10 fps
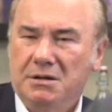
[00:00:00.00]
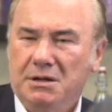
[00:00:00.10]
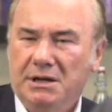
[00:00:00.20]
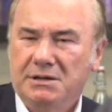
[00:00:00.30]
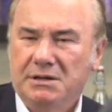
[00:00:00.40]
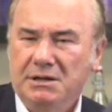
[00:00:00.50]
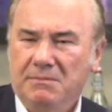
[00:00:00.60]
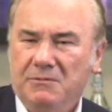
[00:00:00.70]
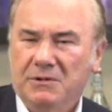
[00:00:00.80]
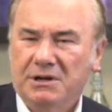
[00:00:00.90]
That's a
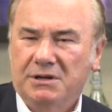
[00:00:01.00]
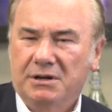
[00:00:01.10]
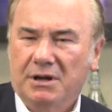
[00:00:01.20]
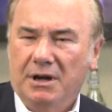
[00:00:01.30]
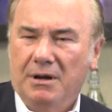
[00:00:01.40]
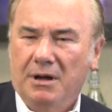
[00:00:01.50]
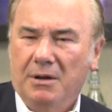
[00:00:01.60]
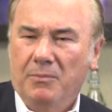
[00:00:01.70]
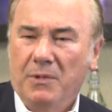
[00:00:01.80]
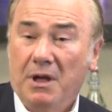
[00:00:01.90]
deep question.
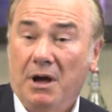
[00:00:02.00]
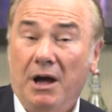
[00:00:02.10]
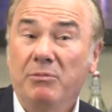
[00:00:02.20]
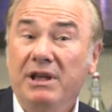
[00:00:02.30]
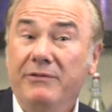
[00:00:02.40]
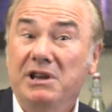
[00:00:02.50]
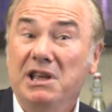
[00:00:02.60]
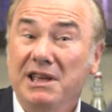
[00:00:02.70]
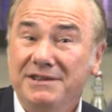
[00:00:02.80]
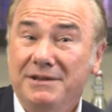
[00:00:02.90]
I believe it
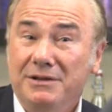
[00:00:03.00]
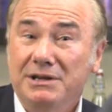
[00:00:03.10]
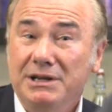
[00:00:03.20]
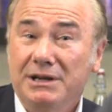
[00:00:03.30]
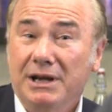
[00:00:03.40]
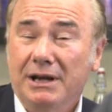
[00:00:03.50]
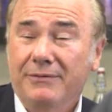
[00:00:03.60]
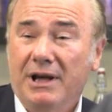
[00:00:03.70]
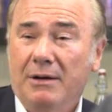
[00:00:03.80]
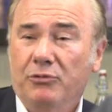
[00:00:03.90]
is in the DNA
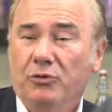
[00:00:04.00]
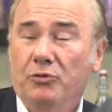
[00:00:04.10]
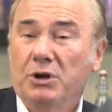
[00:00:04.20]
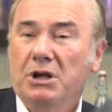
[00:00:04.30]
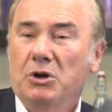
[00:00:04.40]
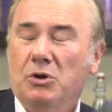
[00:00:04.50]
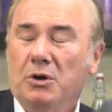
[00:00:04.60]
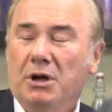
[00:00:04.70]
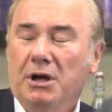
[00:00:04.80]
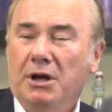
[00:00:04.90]
of Apple.
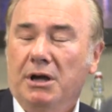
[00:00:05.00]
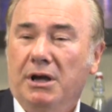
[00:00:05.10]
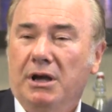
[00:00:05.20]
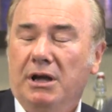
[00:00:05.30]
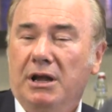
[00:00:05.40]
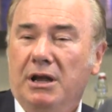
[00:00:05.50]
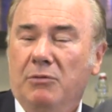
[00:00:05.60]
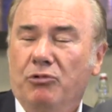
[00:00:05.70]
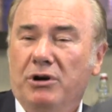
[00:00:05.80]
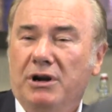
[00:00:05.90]
And
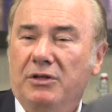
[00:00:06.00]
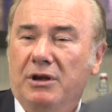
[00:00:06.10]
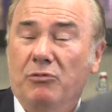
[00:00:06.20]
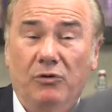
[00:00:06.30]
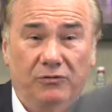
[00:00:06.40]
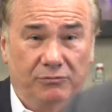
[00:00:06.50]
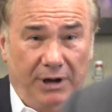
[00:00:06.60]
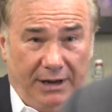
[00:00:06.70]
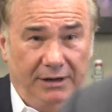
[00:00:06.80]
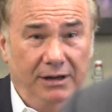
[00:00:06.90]
he put it in there both
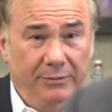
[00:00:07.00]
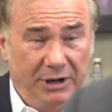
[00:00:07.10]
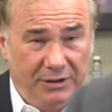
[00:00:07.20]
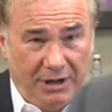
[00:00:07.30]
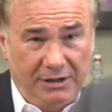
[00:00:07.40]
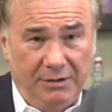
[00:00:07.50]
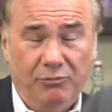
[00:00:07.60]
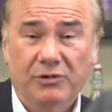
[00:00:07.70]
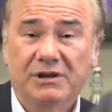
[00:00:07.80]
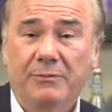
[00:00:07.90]
directly. I mean, they
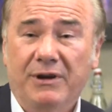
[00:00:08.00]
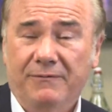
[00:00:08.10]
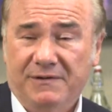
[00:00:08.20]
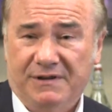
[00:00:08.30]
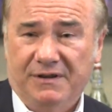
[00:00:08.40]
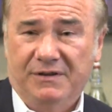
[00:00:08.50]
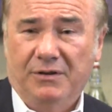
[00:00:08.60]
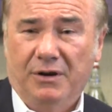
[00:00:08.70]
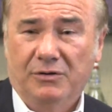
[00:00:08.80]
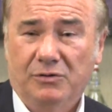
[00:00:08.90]
did put some emphasis
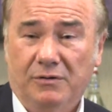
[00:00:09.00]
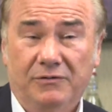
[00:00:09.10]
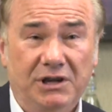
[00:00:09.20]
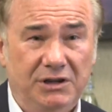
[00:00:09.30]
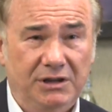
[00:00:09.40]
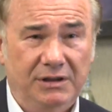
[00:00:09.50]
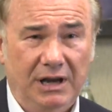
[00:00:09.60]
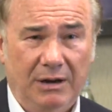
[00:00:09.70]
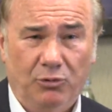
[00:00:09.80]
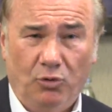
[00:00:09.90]
on sort of teaching
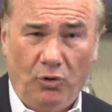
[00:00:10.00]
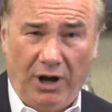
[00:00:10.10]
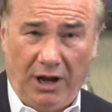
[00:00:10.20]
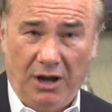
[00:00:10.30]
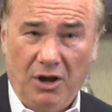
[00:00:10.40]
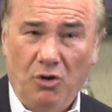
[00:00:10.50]
the Apple way,